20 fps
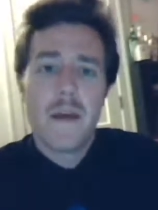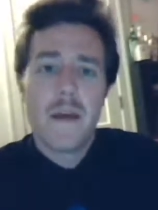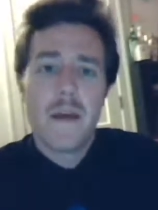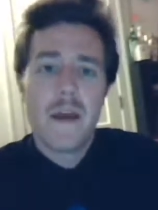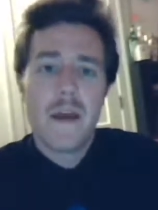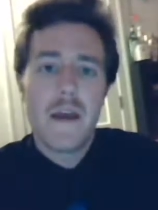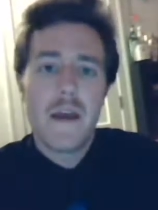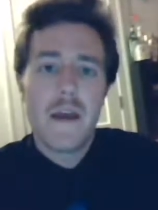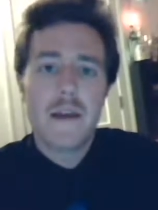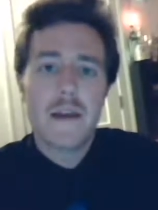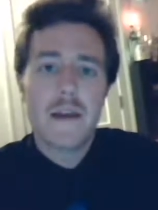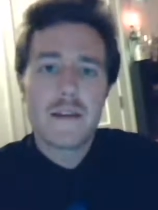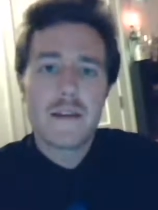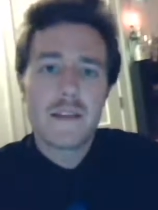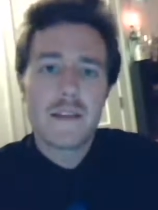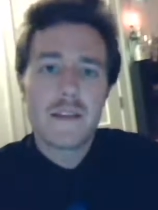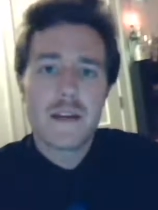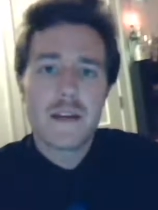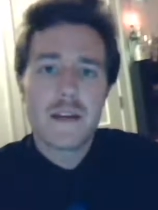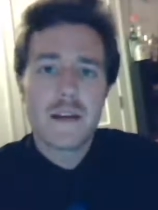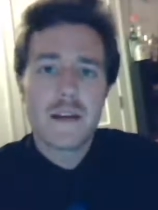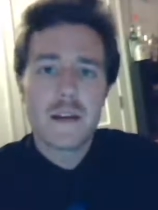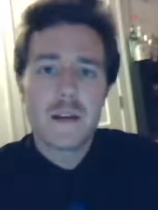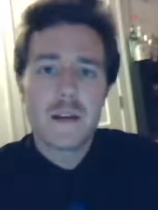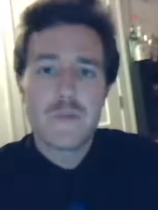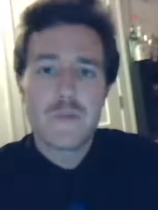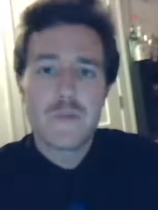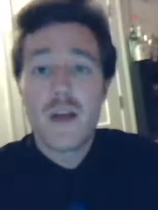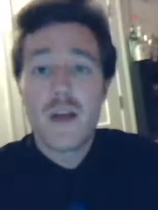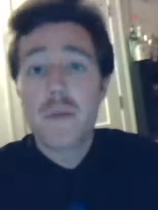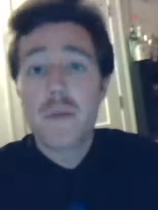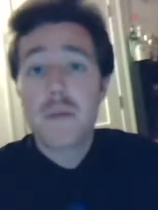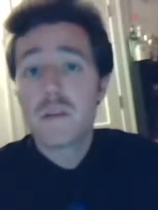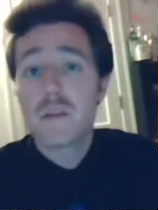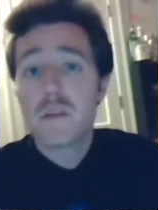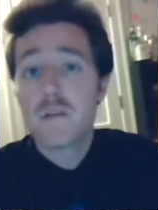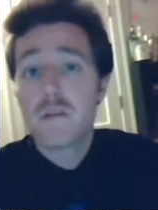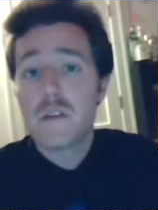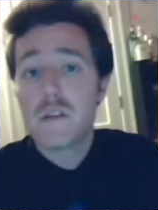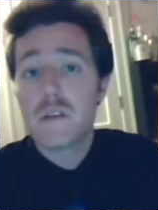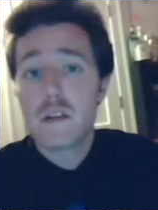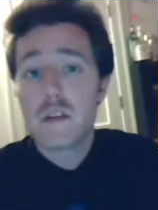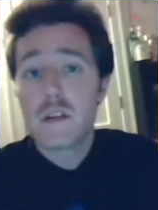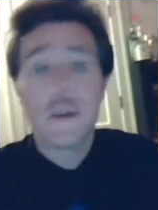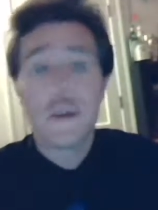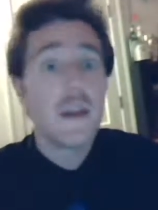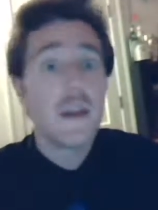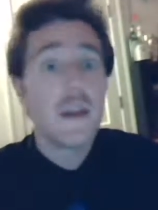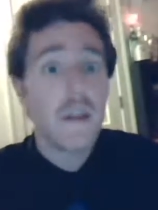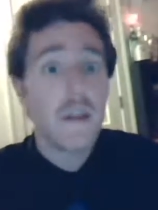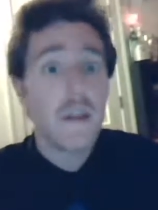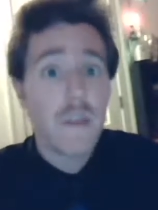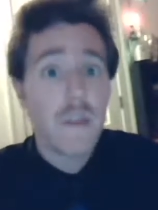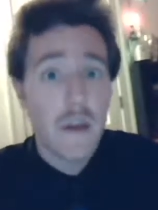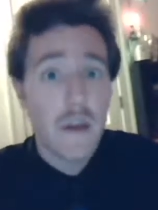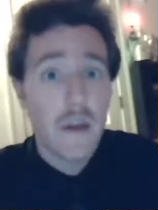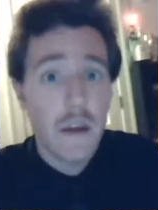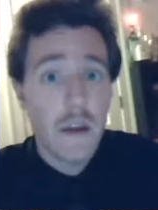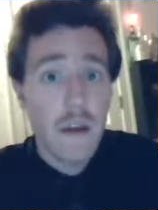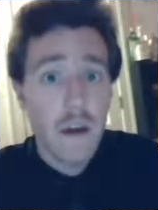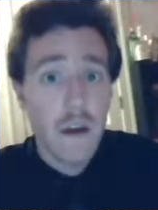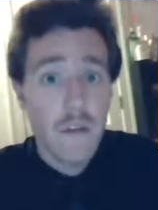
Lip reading: And perhaps the most exciting thing,